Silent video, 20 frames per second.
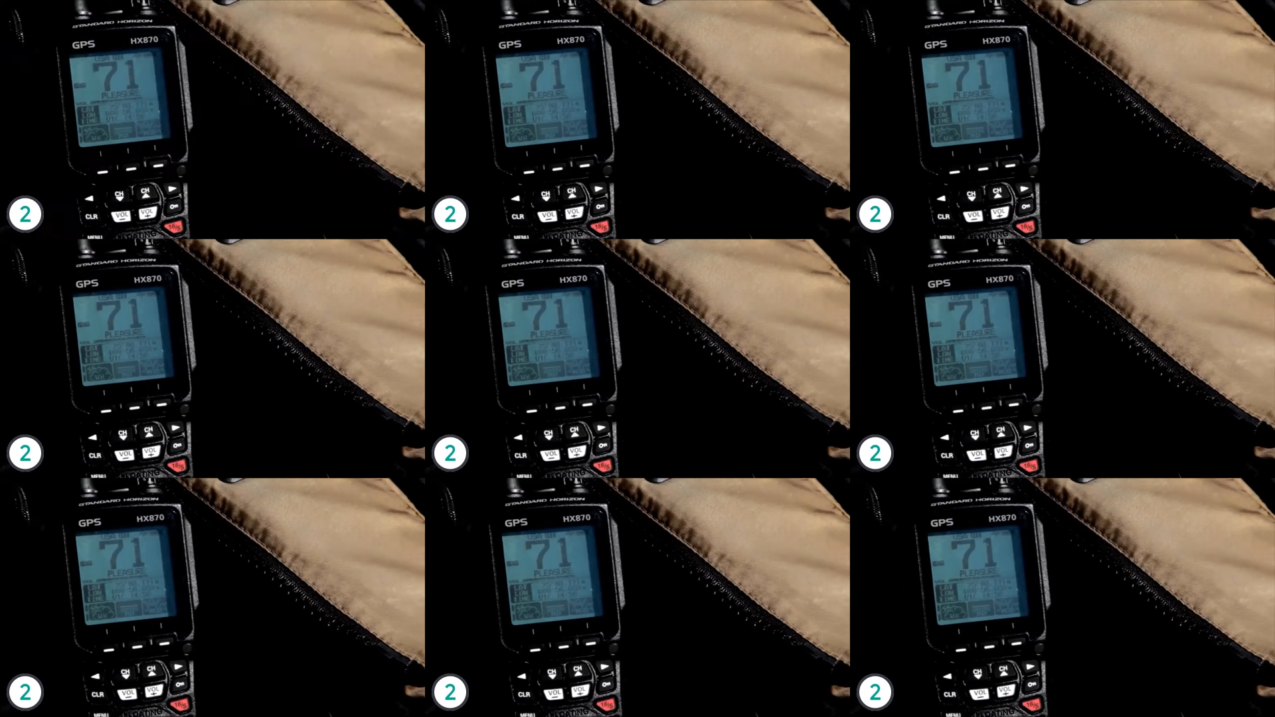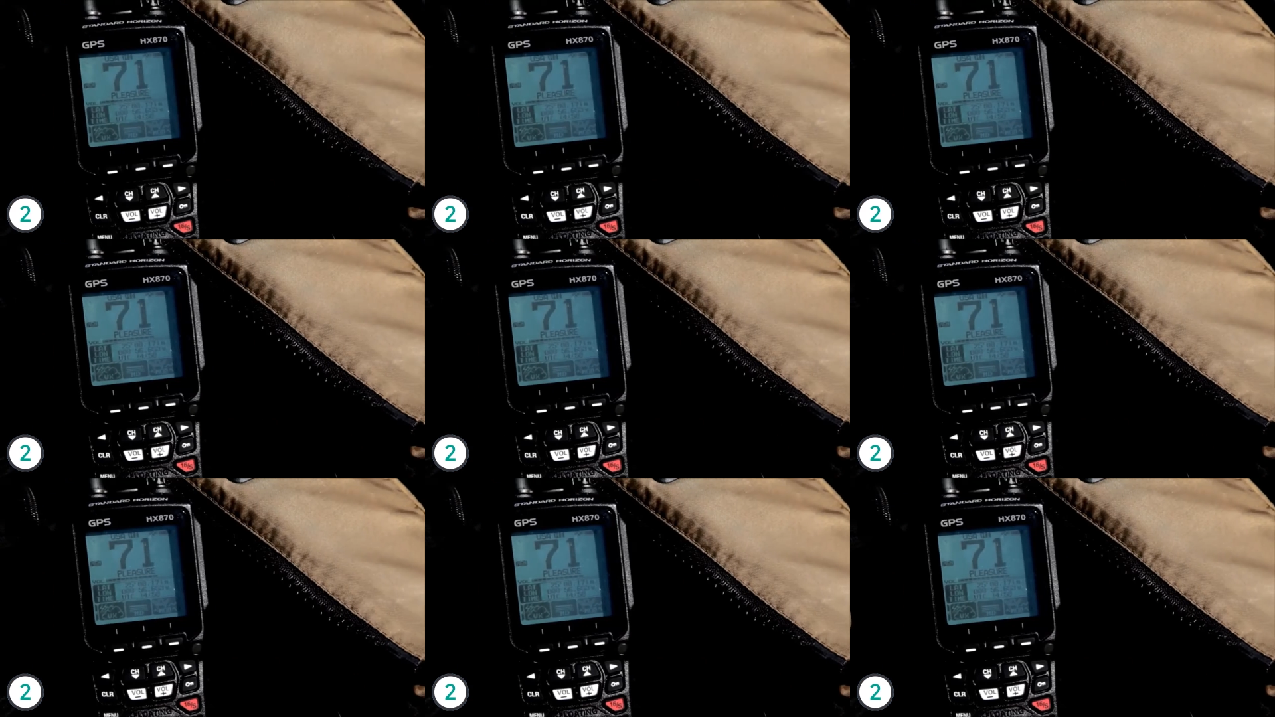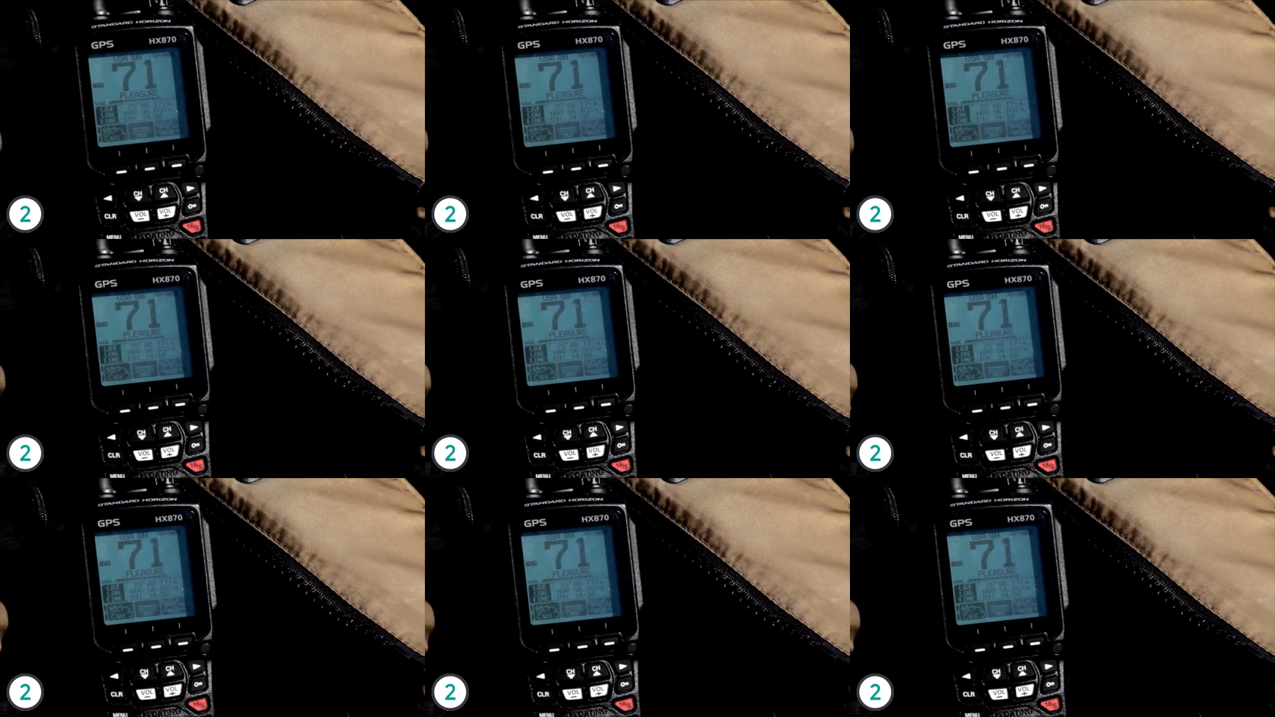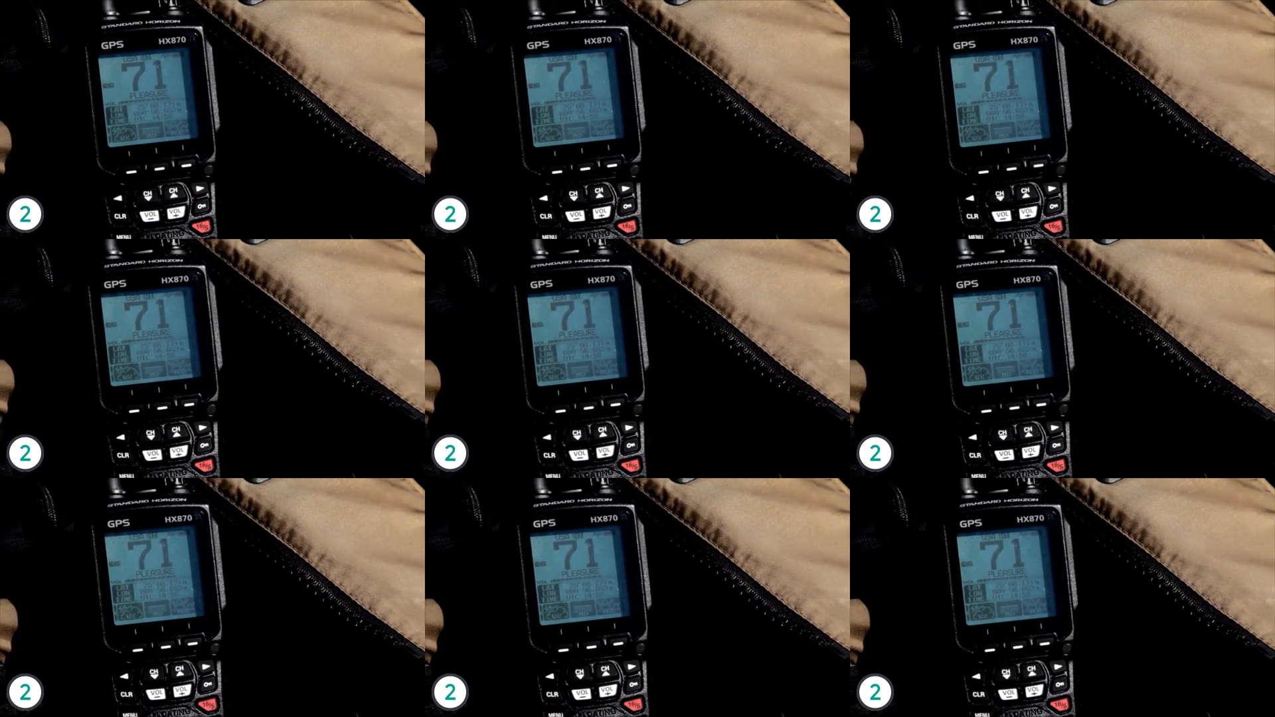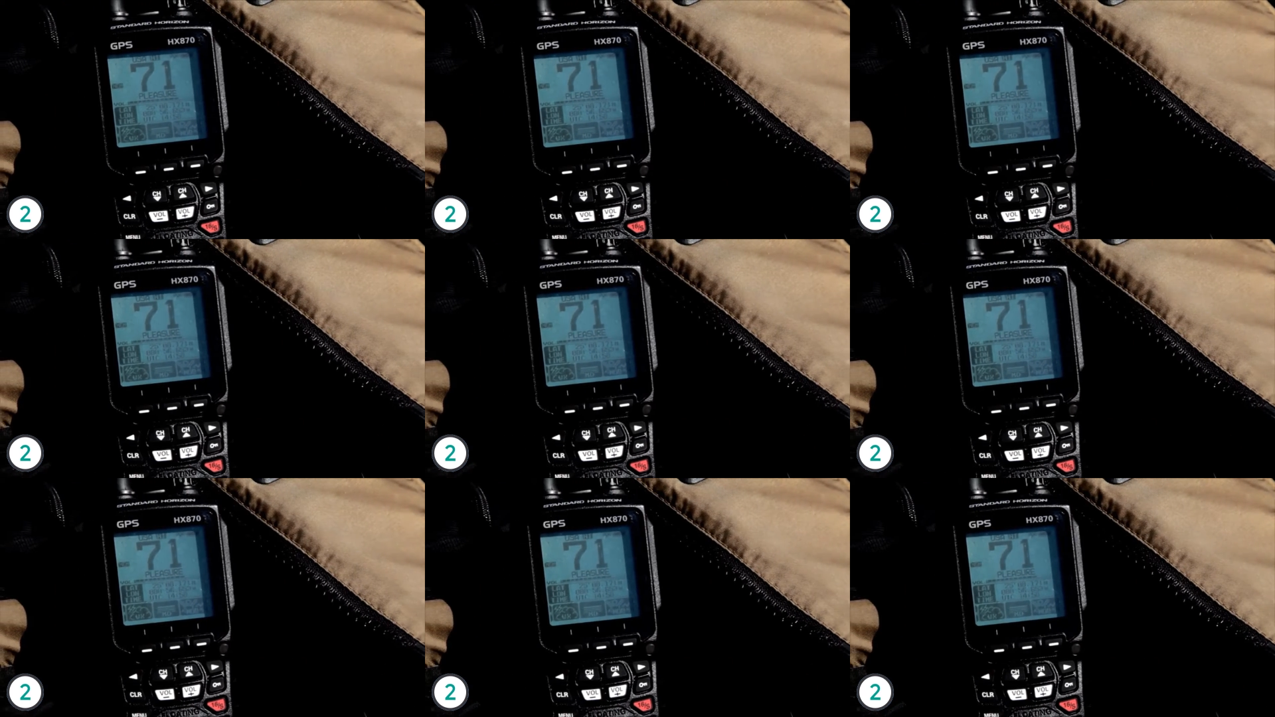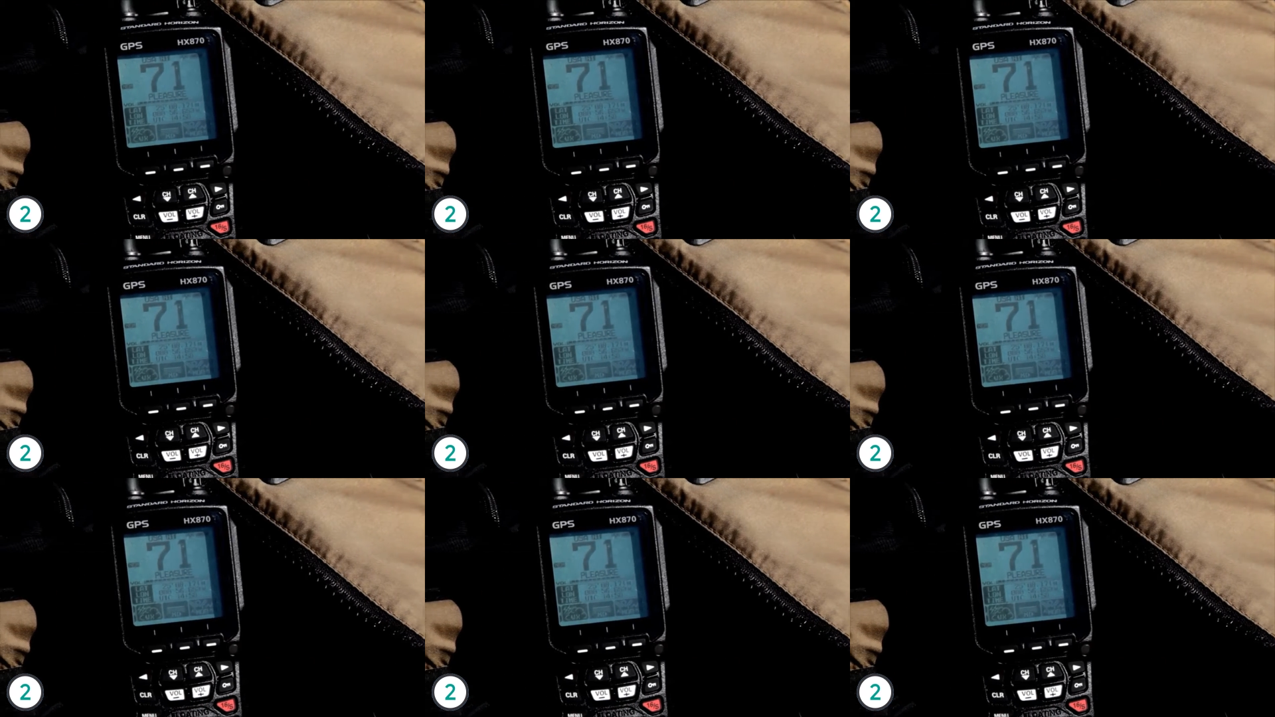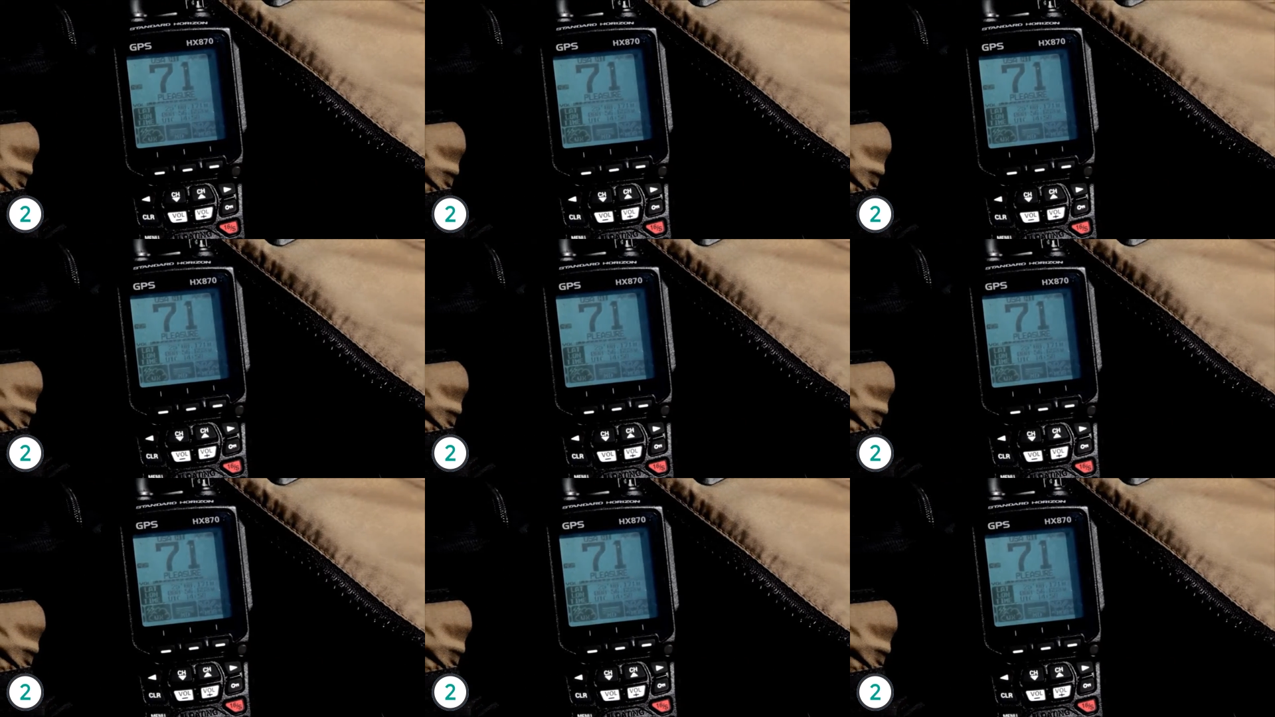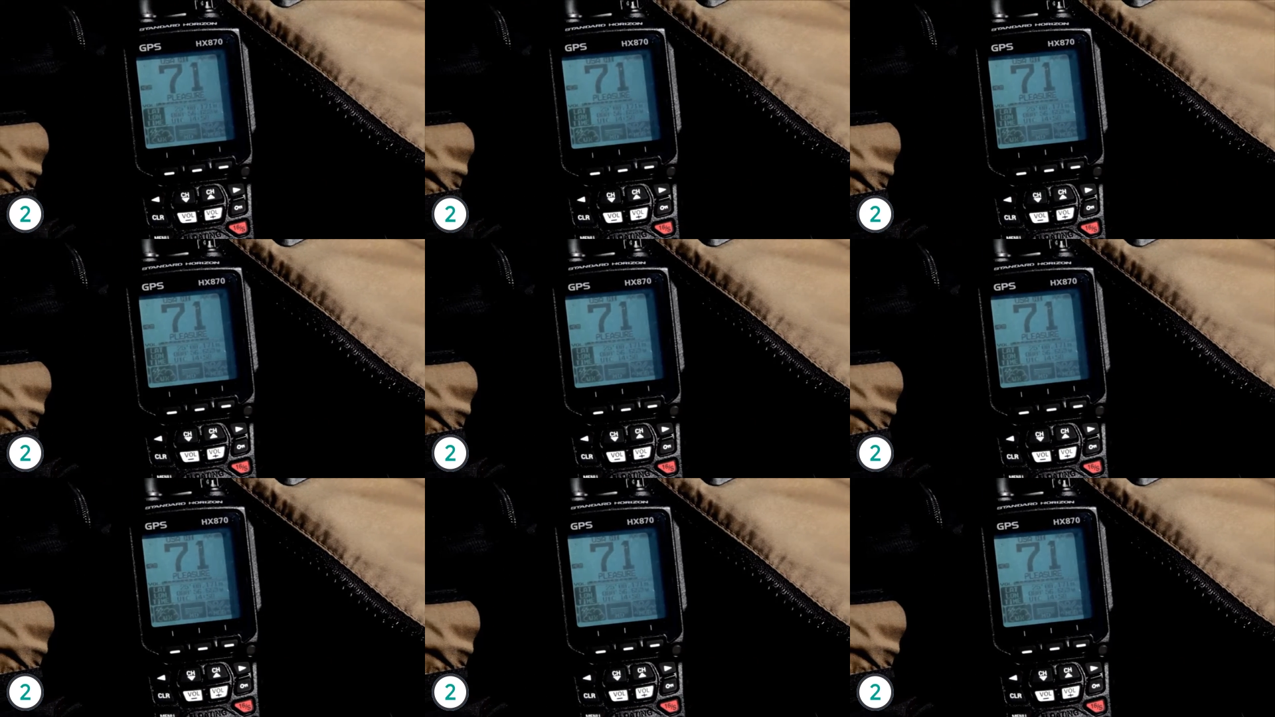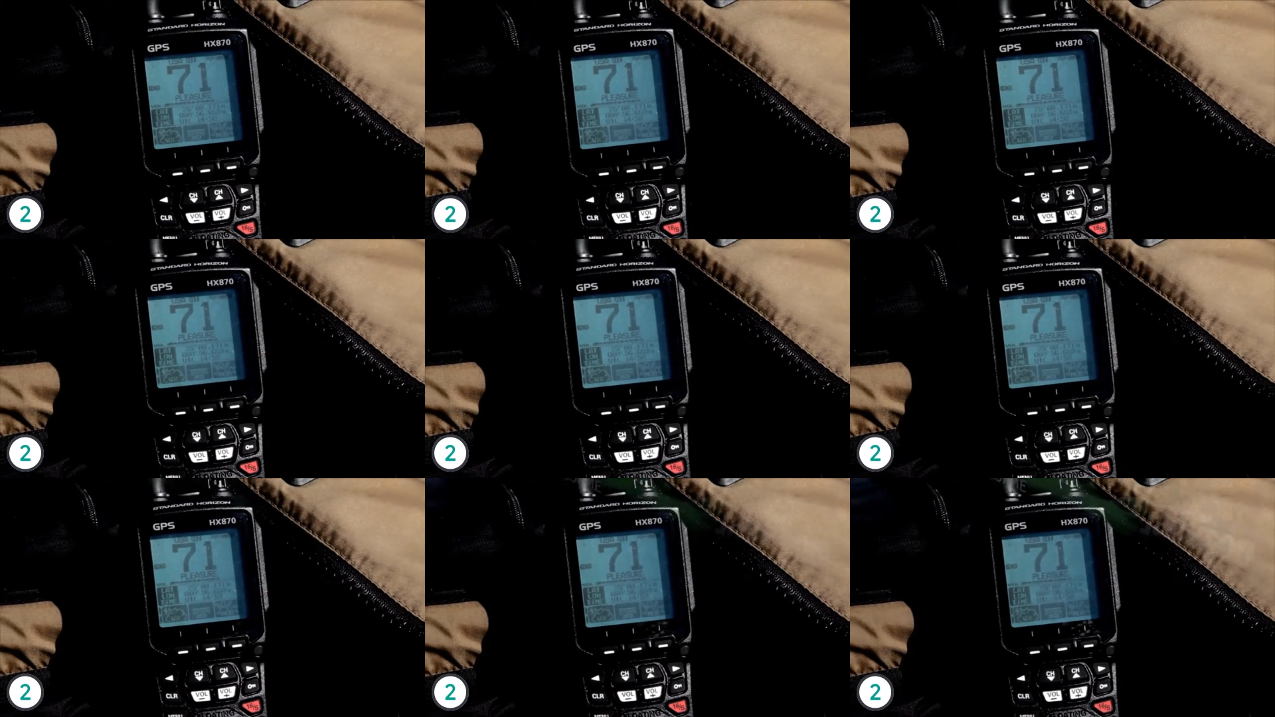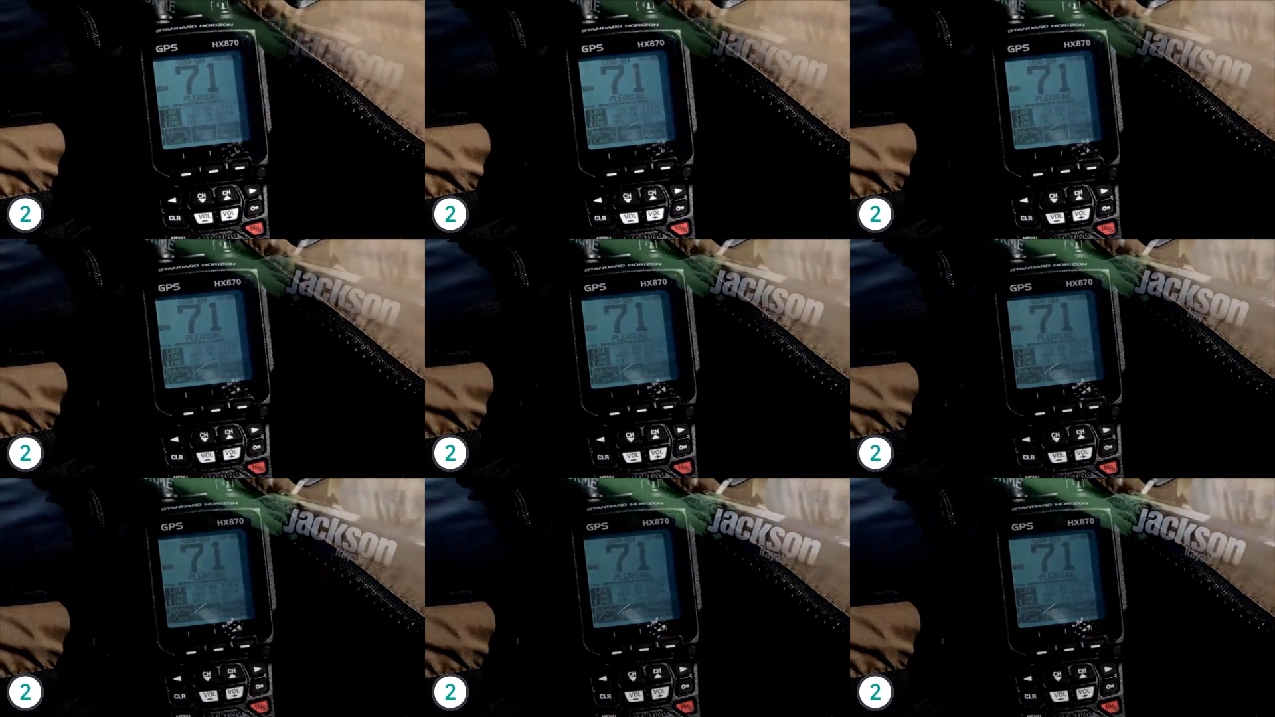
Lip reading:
(no speaker visible)